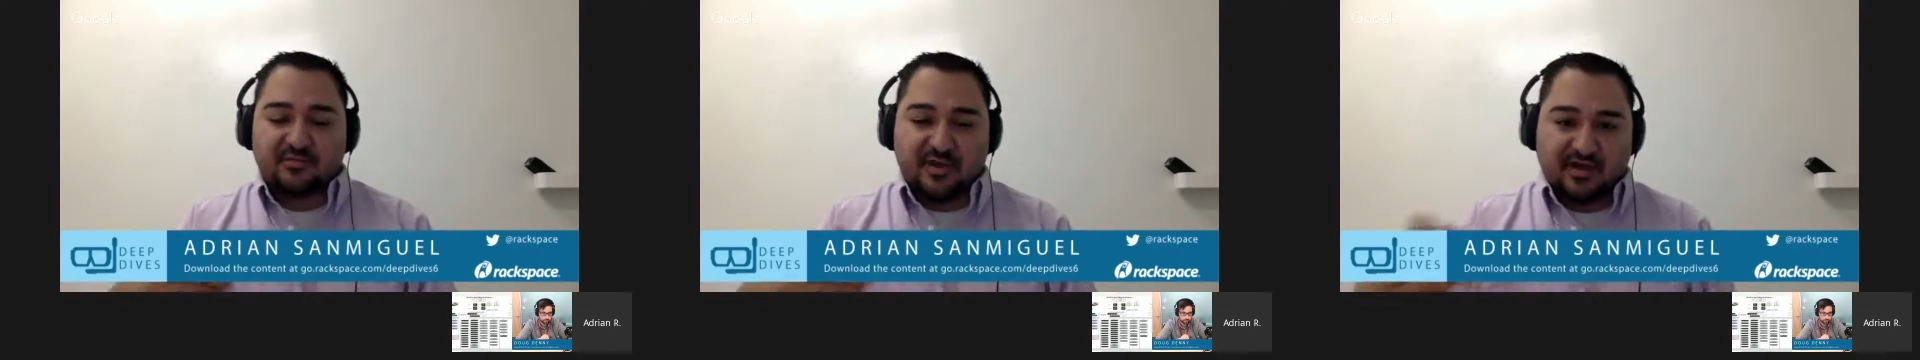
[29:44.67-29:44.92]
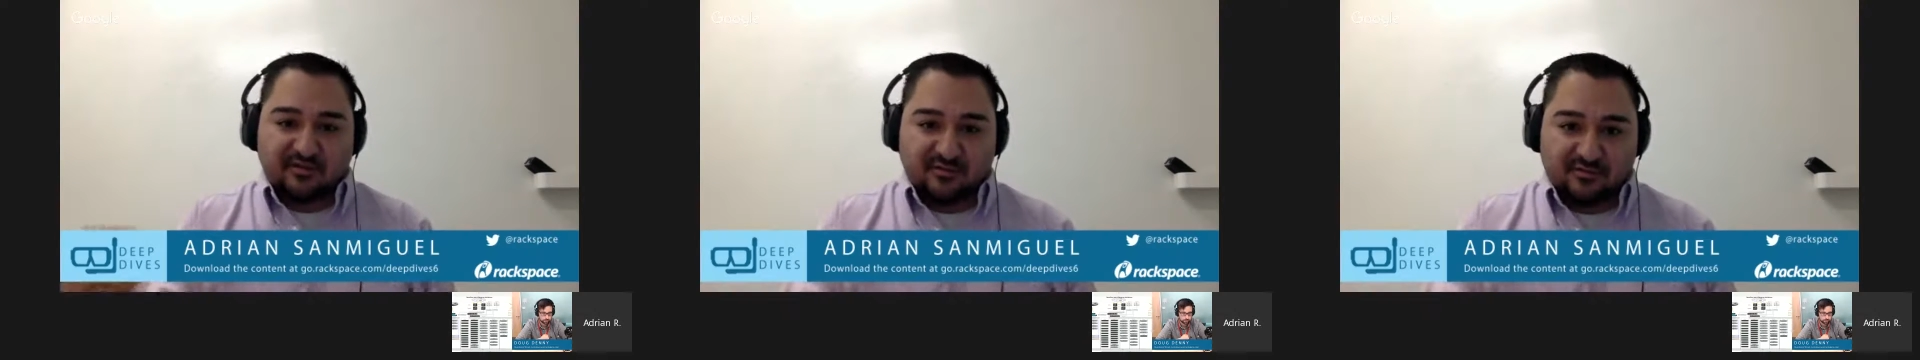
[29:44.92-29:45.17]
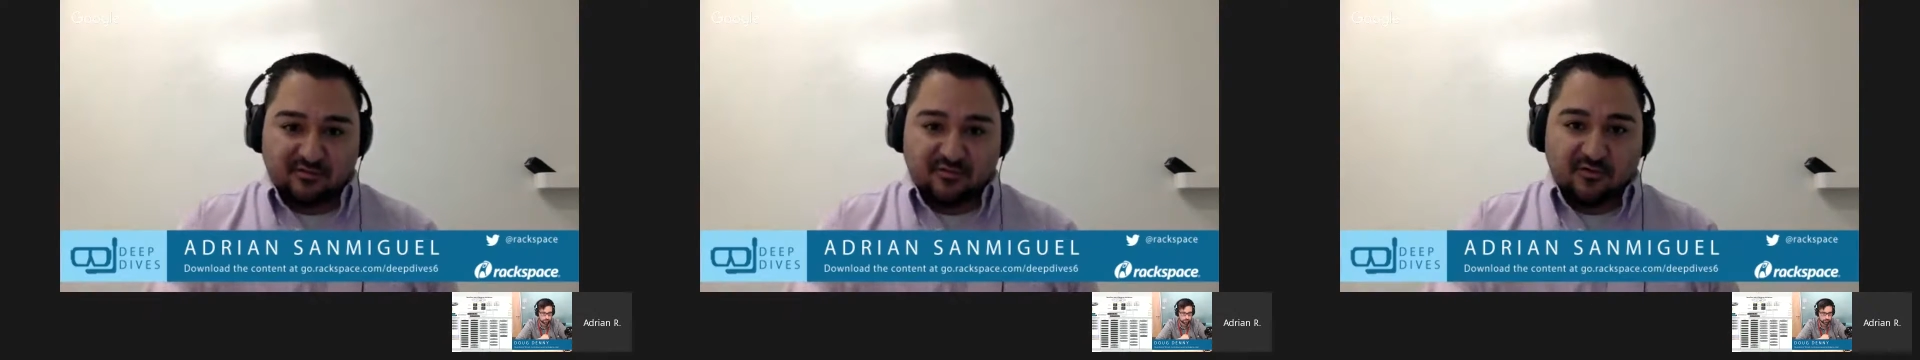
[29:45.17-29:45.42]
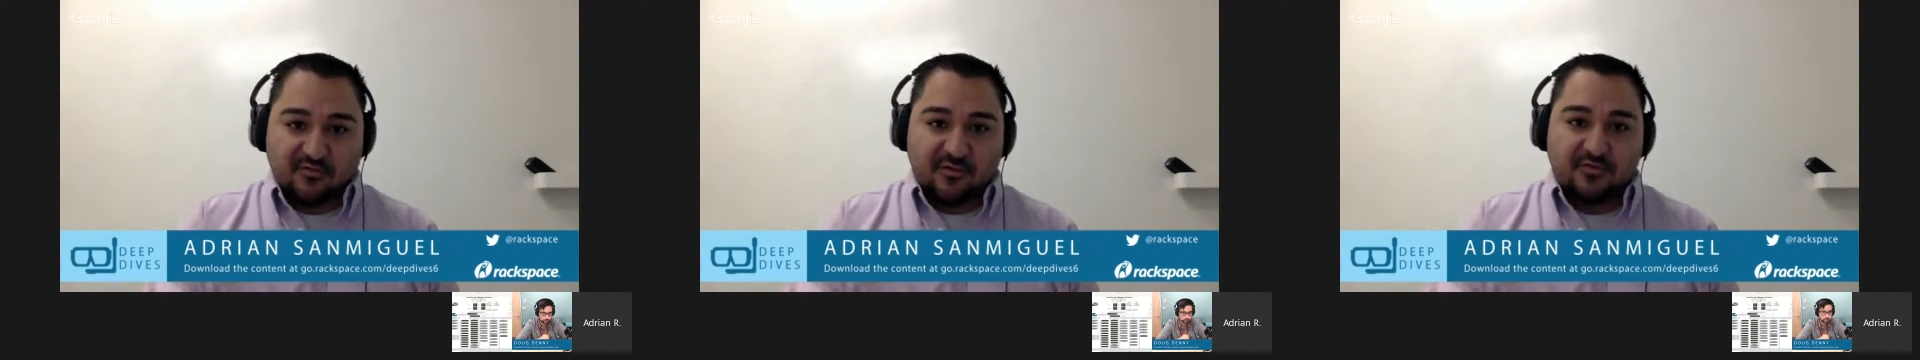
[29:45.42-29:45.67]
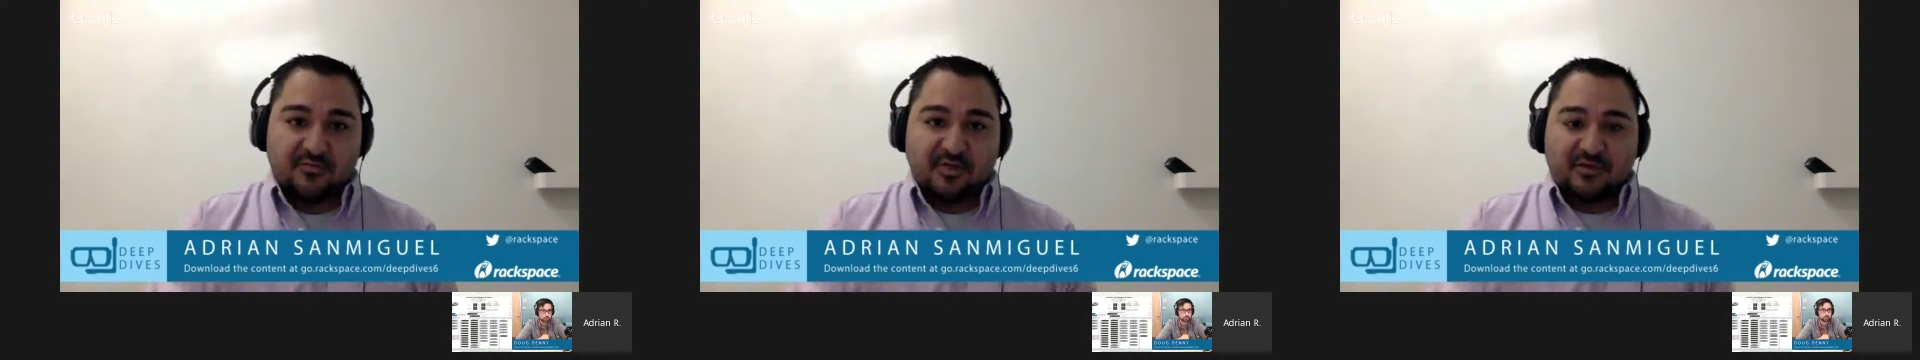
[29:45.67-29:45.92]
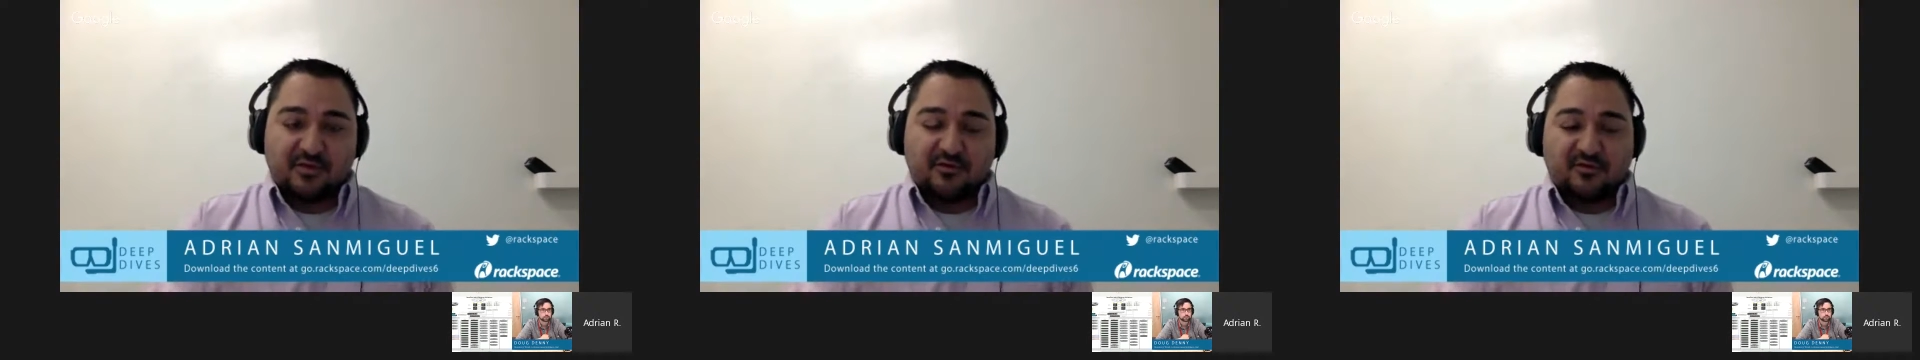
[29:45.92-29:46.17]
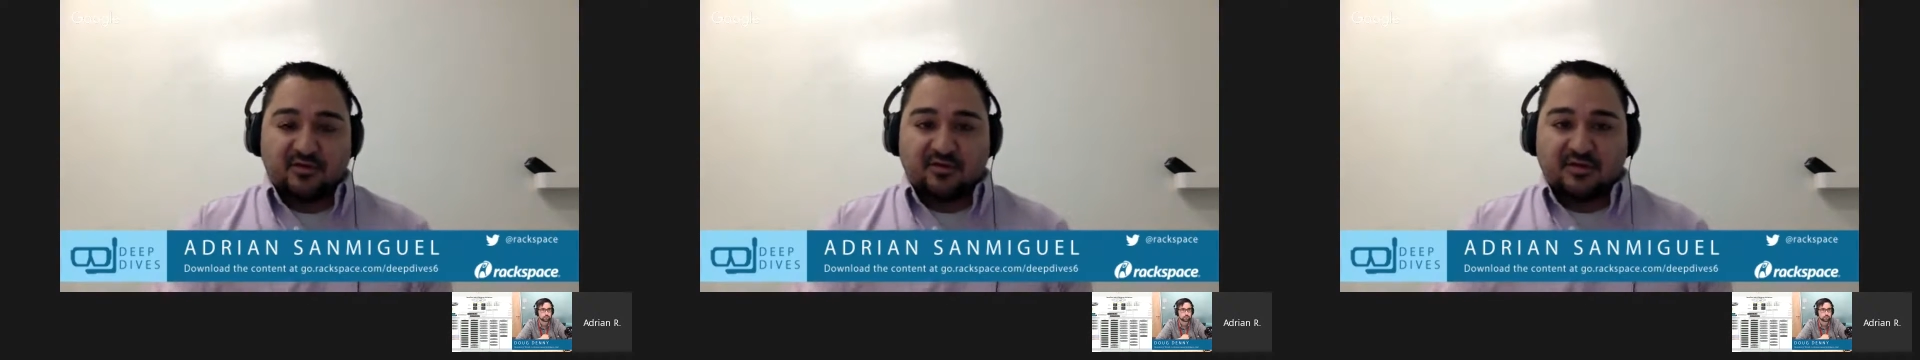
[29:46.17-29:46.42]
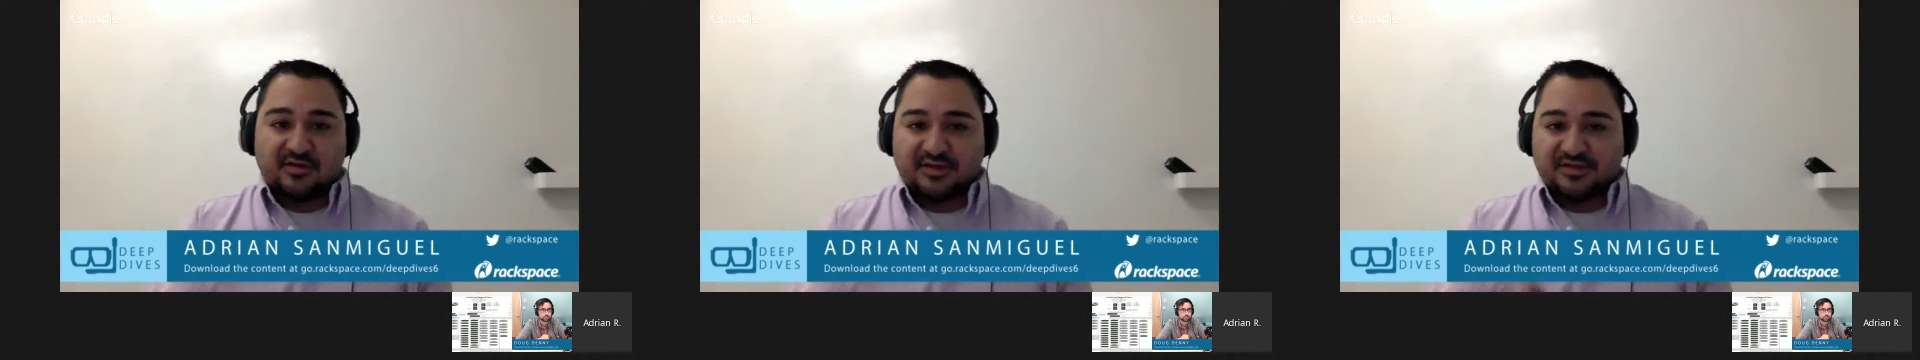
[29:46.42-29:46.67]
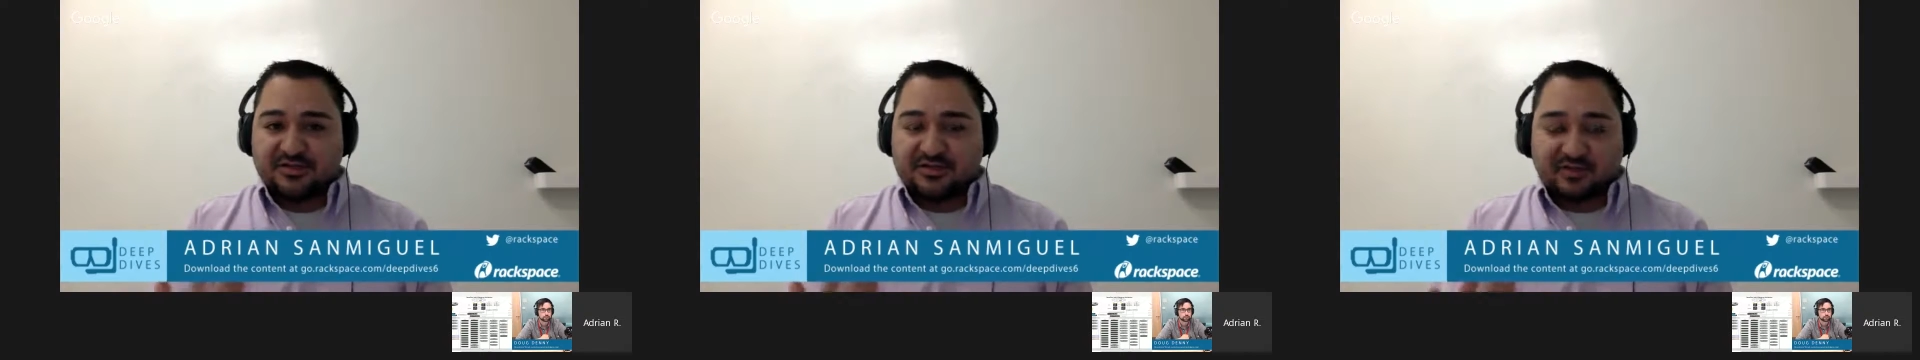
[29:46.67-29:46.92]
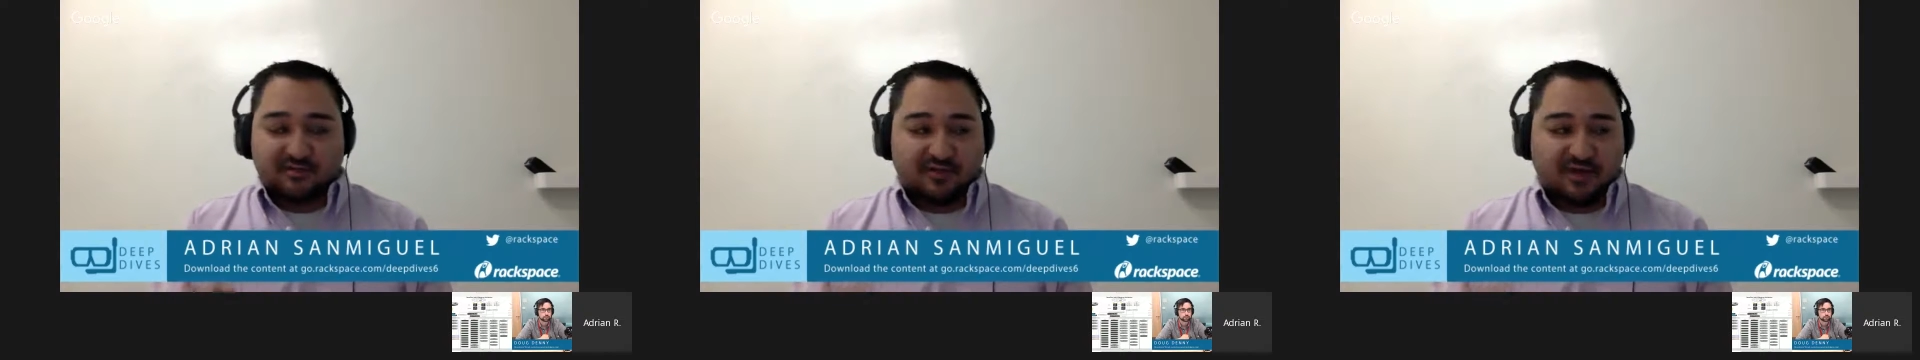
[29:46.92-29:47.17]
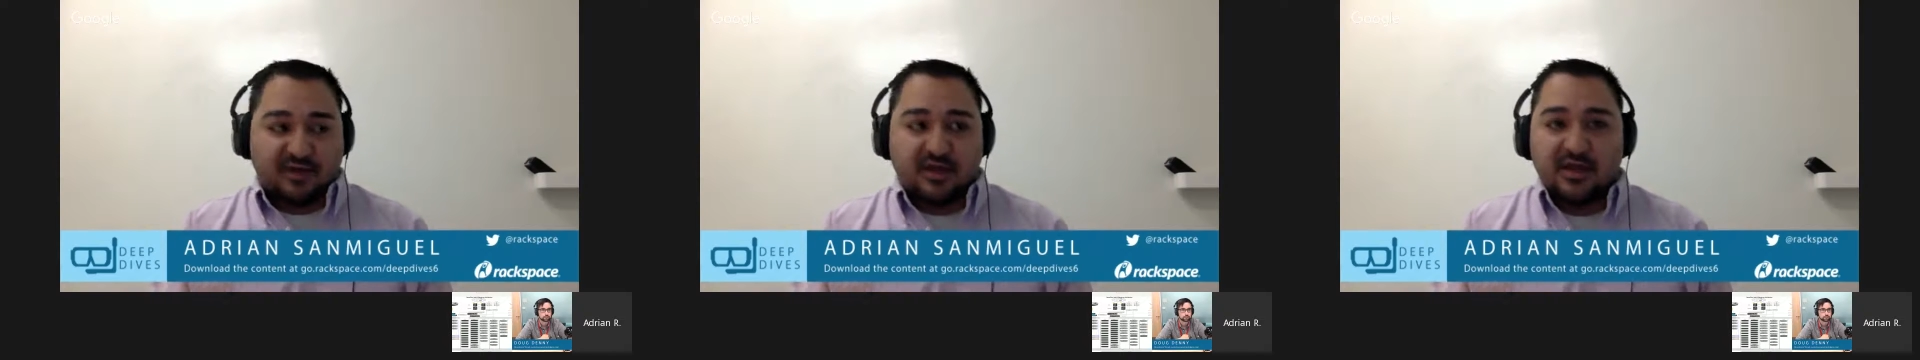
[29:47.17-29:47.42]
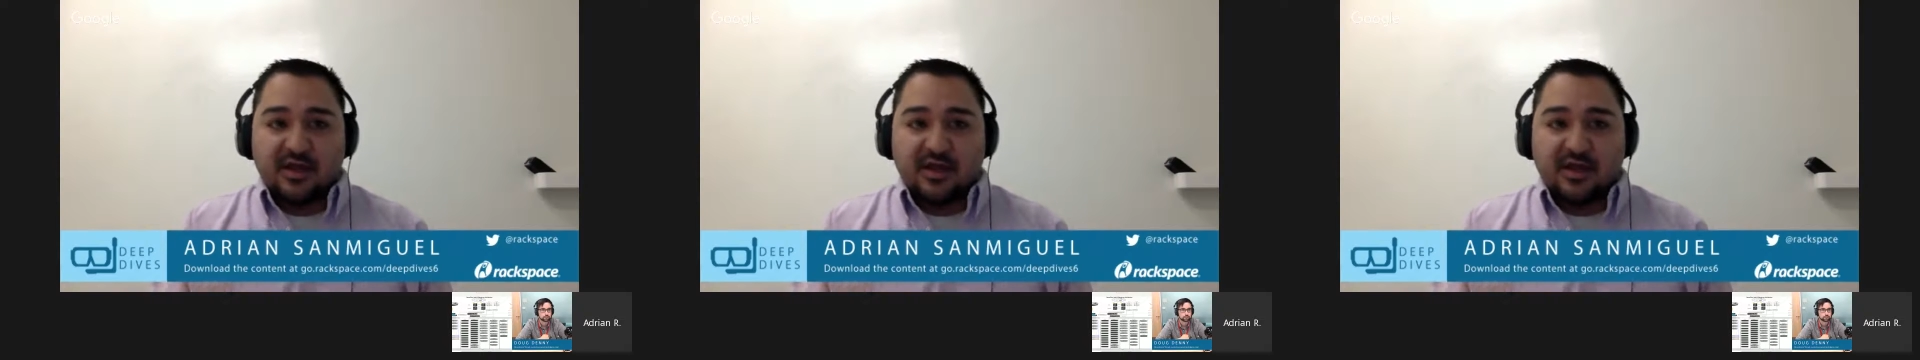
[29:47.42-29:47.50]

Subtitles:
access your server using intelligent things like